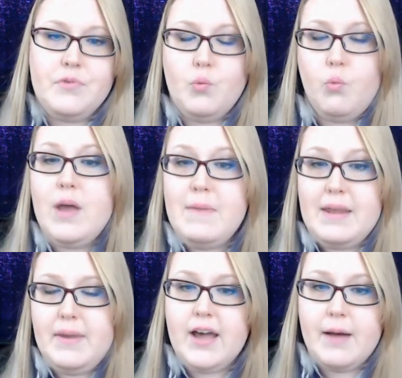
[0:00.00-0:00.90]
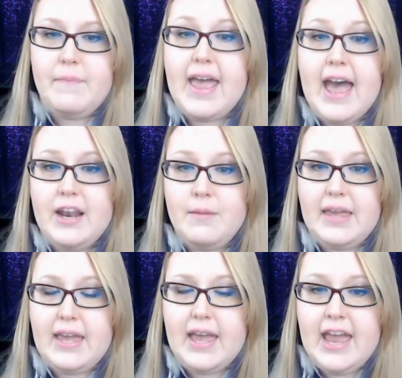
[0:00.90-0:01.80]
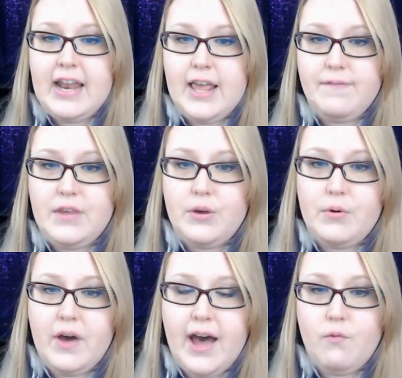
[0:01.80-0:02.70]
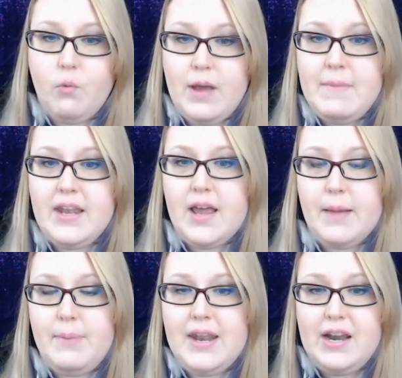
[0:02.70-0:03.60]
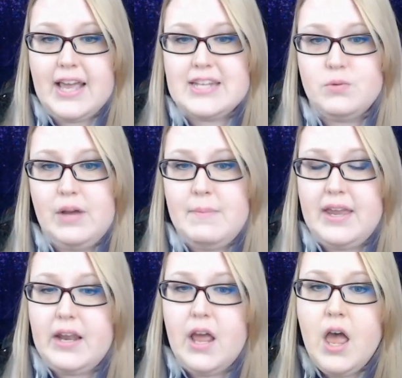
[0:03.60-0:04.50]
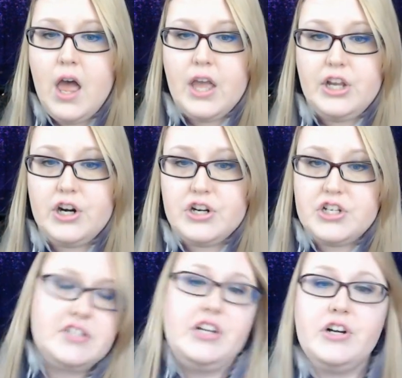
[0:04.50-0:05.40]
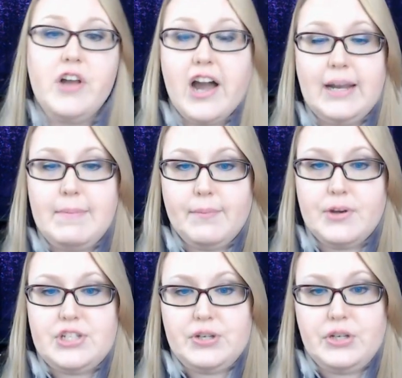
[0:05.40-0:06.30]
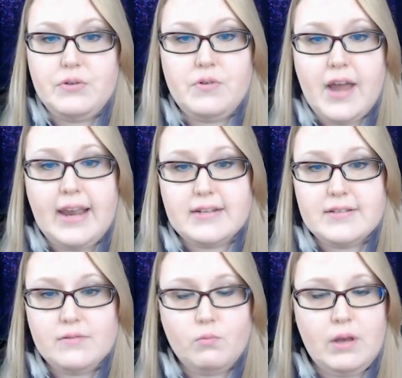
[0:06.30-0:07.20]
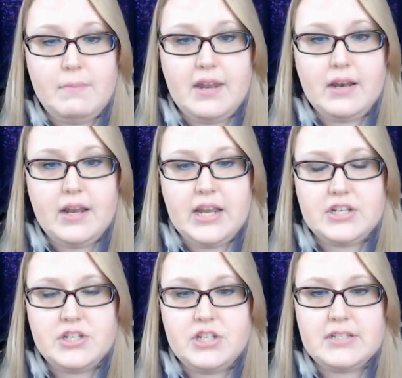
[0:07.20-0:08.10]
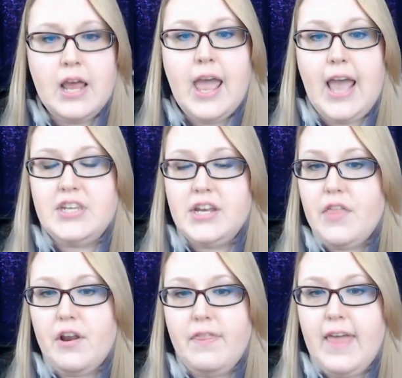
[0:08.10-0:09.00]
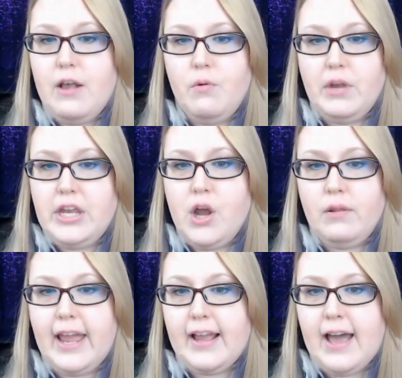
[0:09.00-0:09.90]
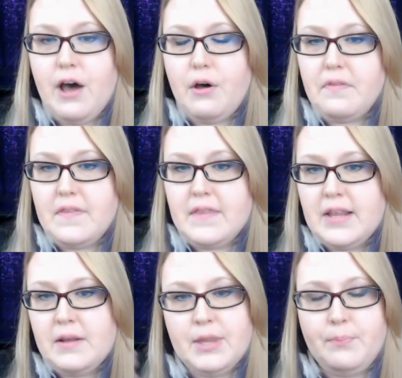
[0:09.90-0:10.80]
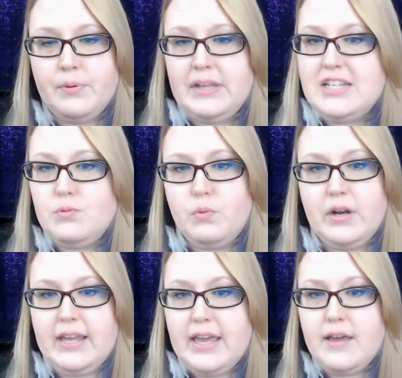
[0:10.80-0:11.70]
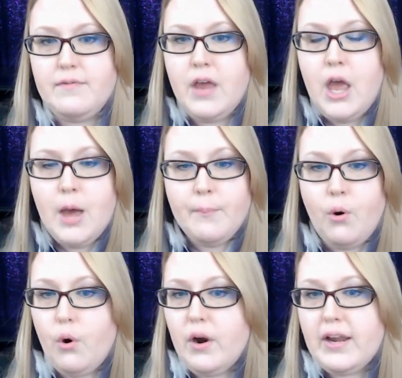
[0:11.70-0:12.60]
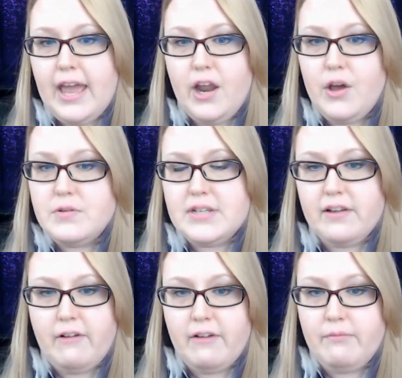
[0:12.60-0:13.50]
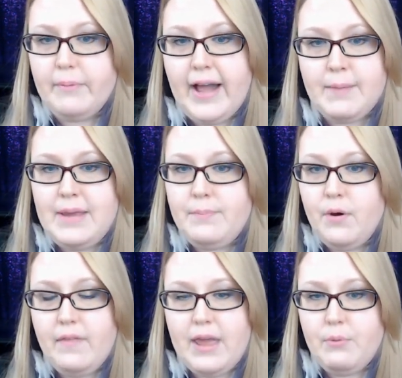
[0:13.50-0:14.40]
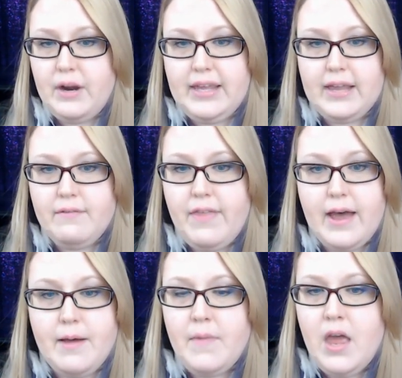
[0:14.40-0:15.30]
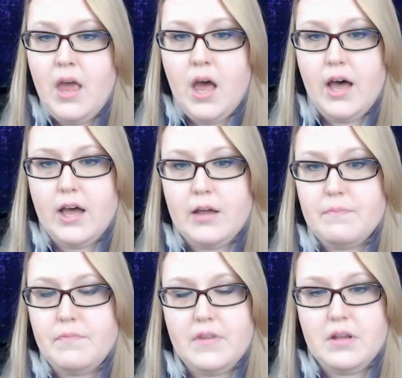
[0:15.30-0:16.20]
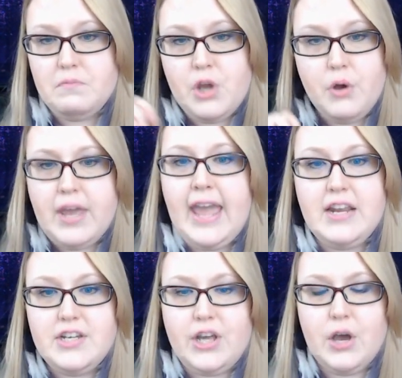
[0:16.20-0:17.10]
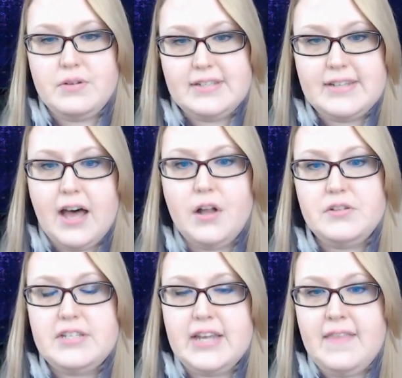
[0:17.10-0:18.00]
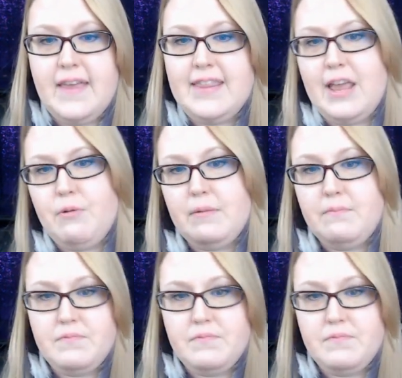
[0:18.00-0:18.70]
women become the enemy and if you have women pitted against women you're just you're not going to be able to unite women it's just it's another thing you know like how the police would give poor ghettos of, of black people they would give them um, cocaine to go sell to, and then they would